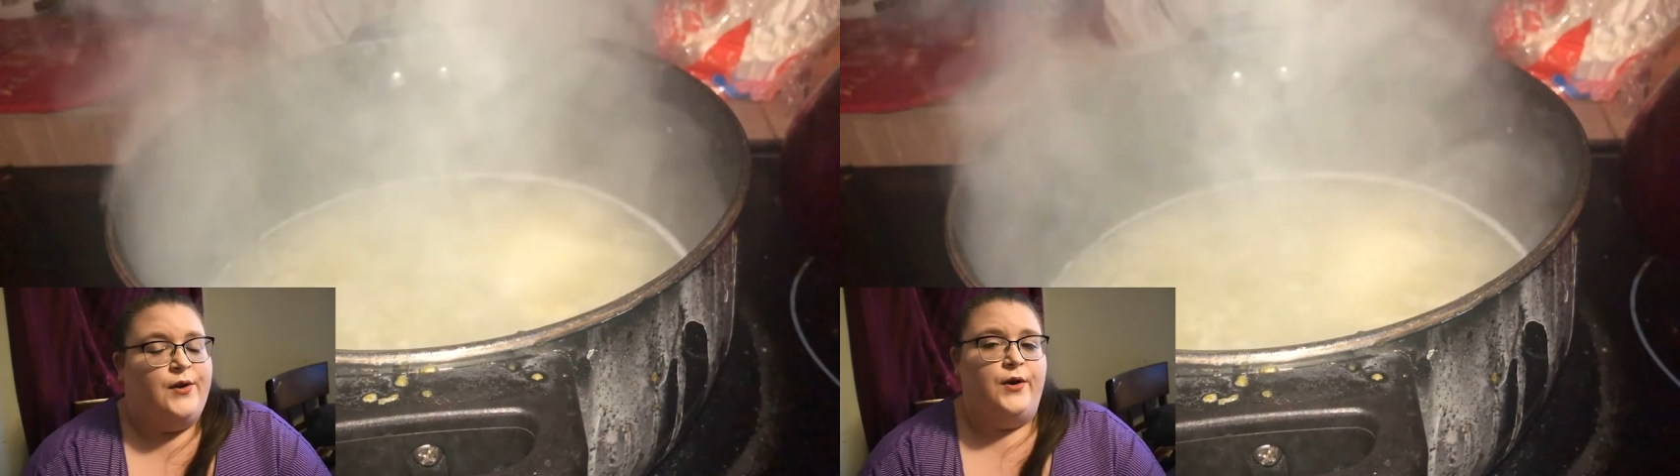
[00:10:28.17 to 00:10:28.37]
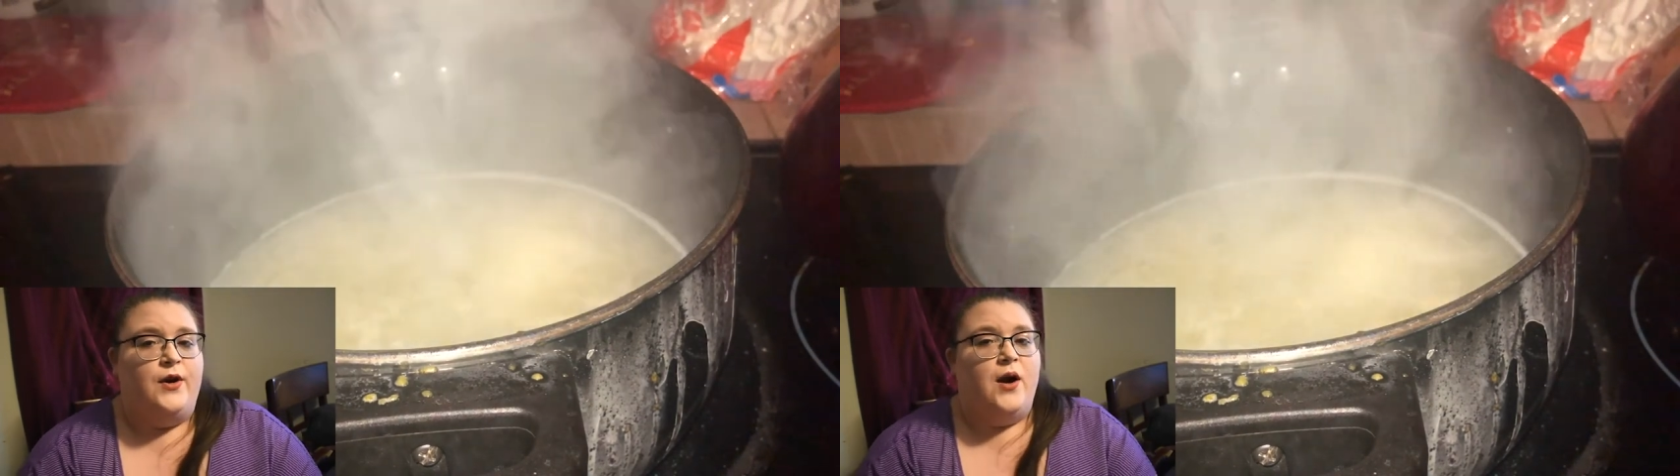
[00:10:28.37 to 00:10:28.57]

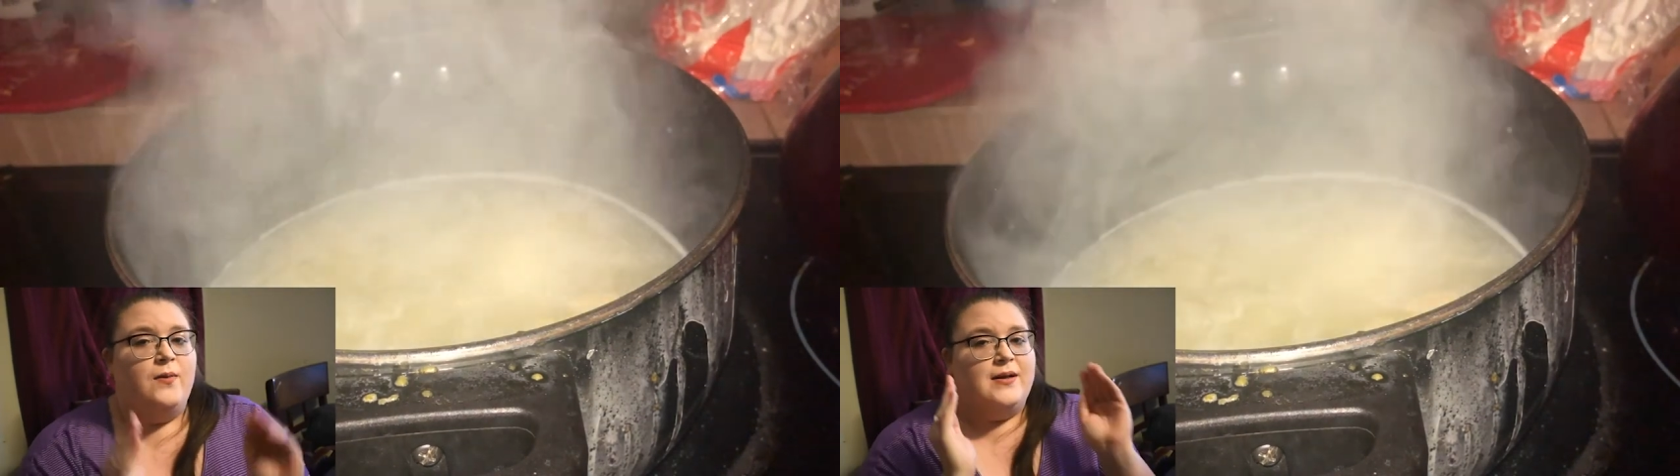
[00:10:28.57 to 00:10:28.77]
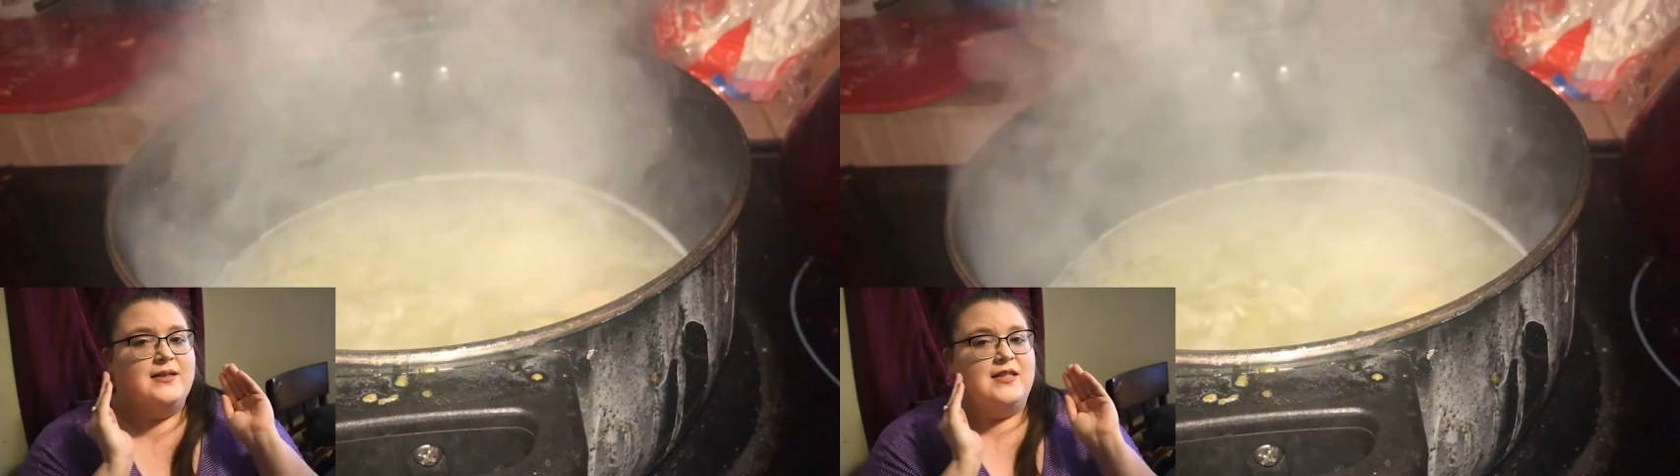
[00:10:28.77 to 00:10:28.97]
No
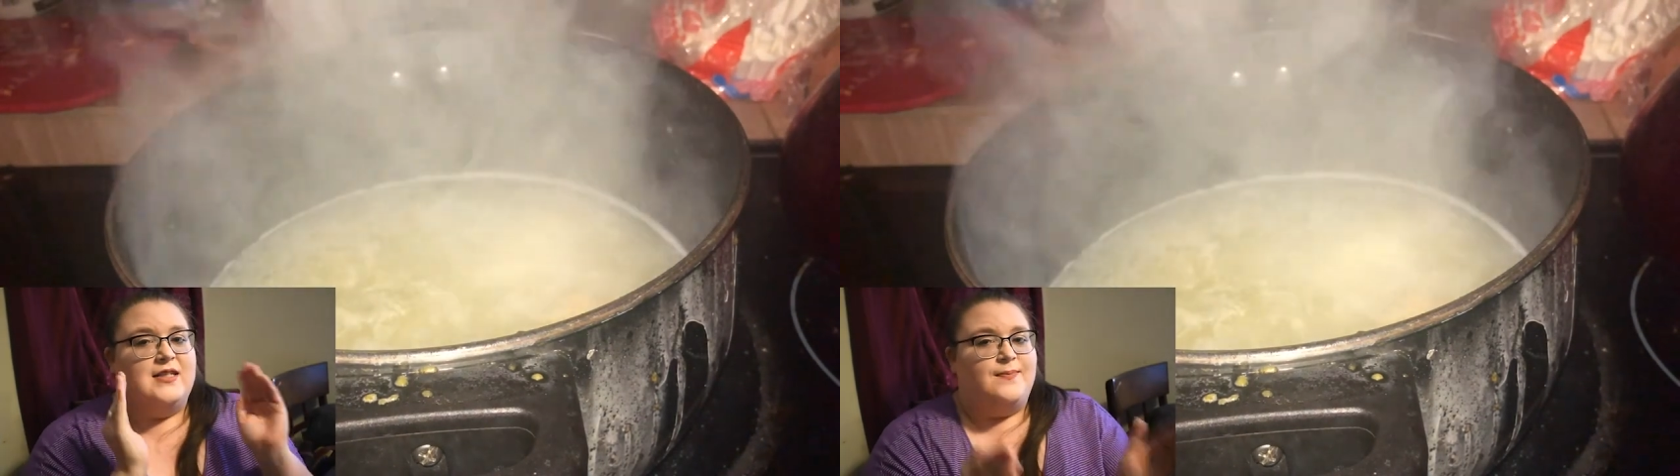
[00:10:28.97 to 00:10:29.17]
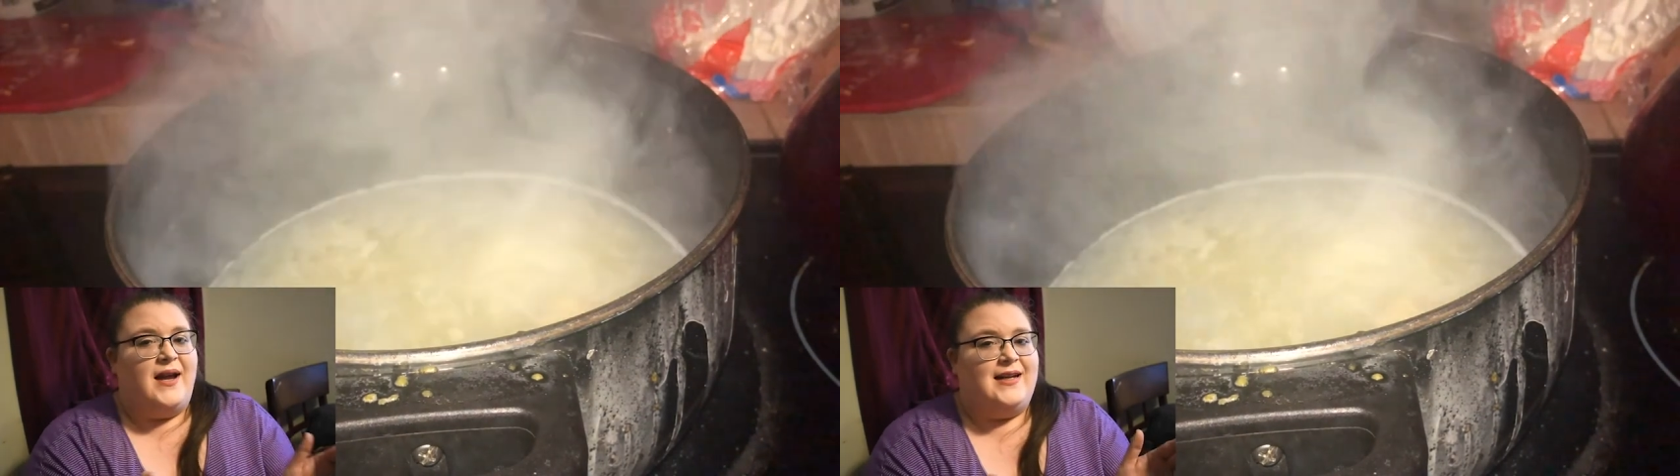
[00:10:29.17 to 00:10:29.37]
one
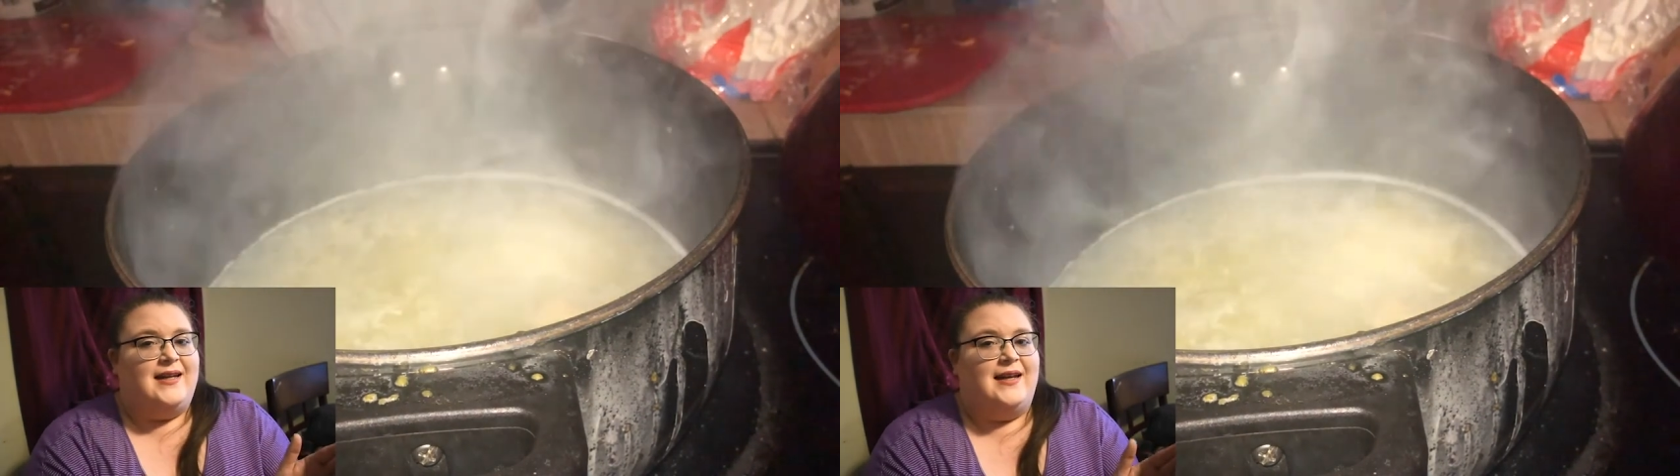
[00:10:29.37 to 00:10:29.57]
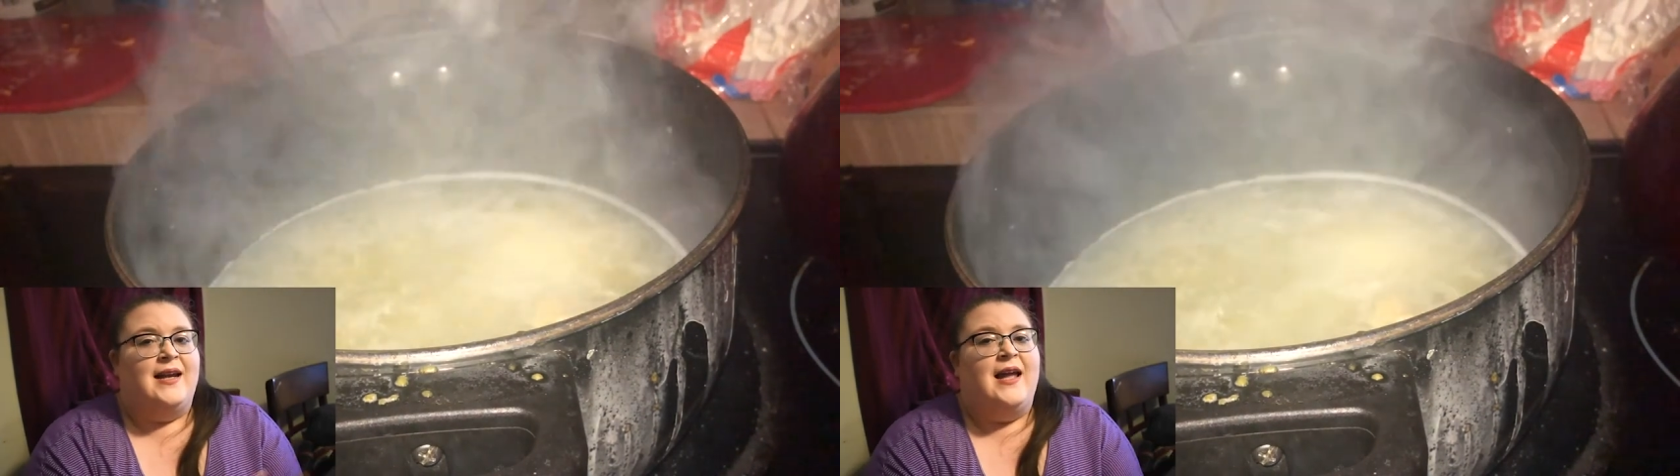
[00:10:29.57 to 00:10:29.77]

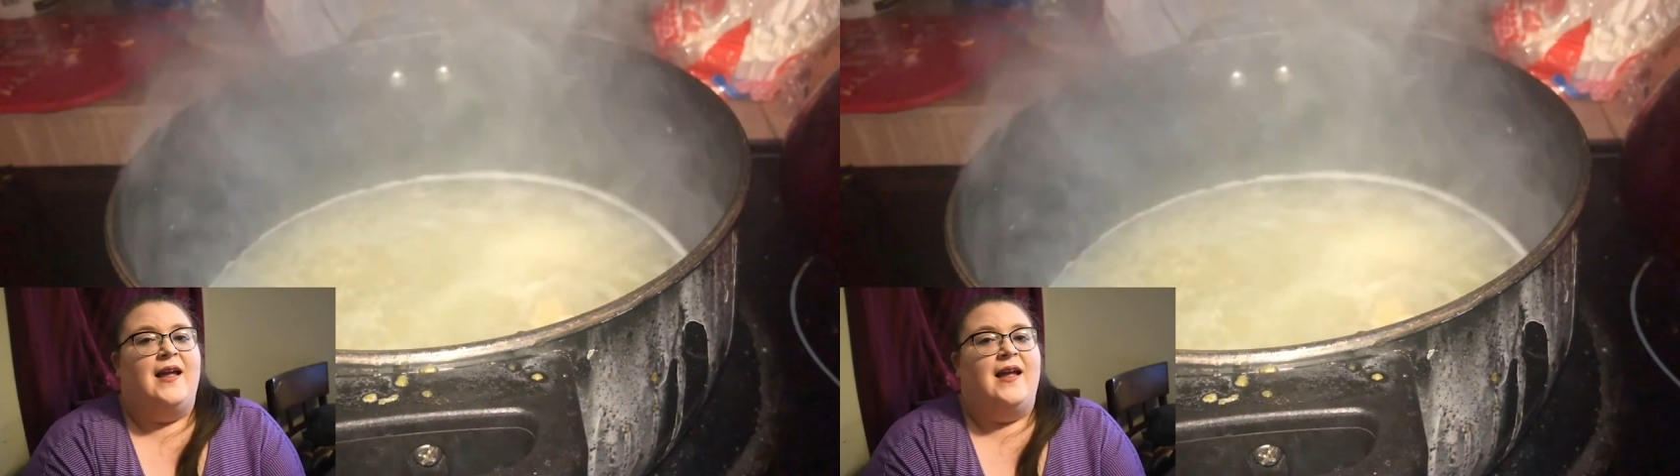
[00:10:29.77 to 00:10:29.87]
suspected